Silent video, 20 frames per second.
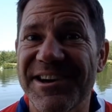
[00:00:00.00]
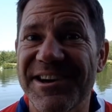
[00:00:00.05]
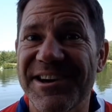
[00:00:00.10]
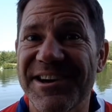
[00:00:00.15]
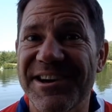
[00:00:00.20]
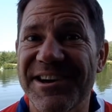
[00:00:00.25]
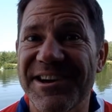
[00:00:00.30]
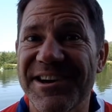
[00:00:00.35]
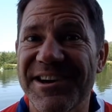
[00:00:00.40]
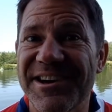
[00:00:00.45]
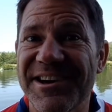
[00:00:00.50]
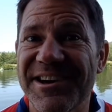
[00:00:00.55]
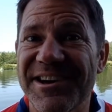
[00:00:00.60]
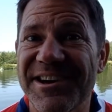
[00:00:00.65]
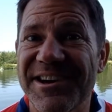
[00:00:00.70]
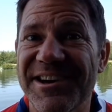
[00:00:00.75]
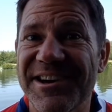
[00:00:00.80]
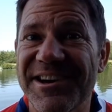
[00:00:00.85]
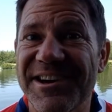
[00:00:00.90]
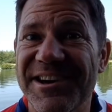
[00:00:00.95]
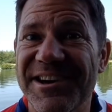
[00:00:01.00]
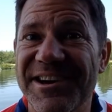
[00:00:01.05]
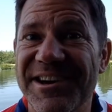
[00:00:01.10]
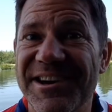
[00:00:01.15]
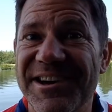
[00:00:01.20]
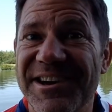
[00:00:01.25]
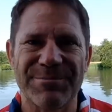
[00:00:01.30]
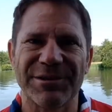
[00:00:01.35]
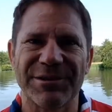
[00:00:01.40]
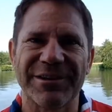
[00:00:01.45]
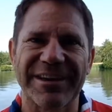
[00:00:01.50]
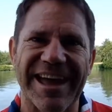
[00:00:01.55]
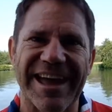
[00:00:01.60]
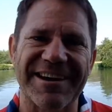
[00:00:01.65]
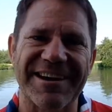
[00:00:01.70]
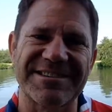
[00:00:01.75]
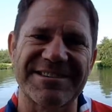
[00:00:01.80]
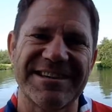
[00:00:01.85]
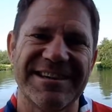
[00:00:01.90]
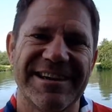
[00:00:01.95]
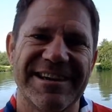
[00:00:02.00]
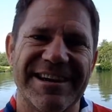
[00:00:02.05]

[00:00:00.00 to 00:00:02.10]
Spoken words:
or two in there, so keep a look out,